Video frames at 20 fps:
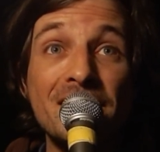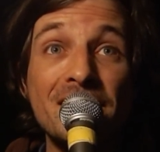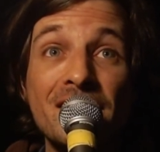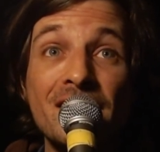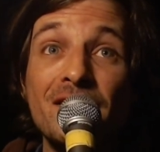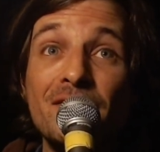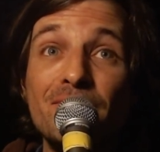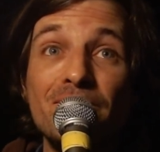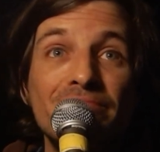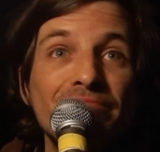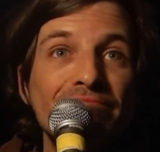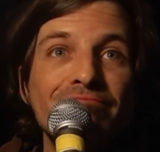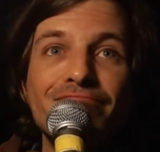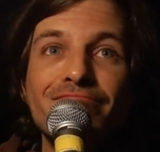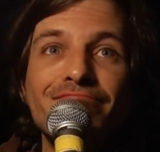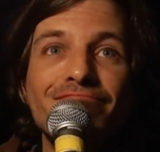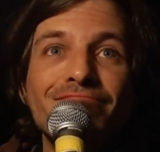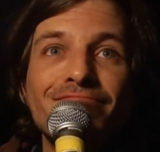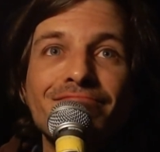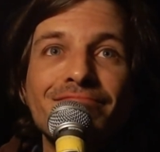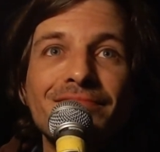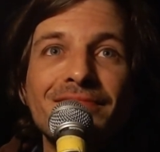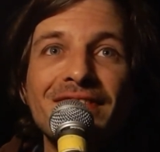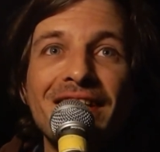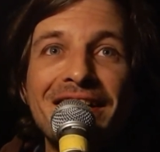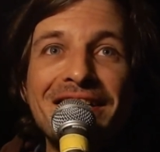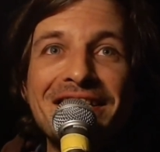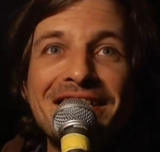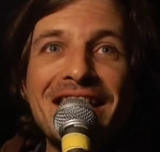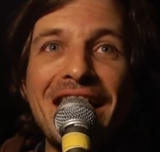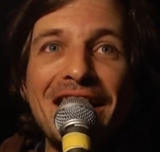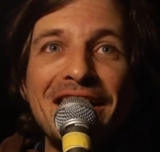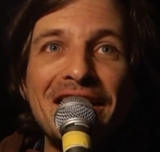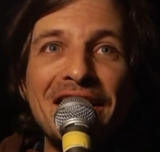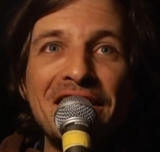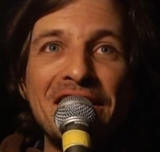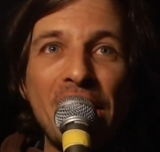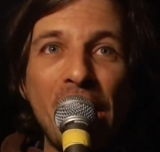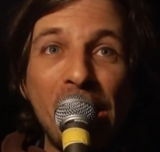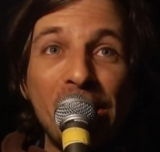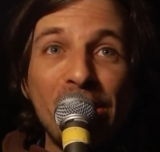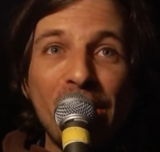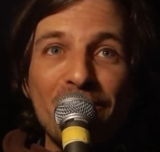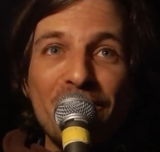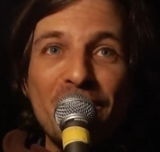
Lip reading: They're exciting. I love the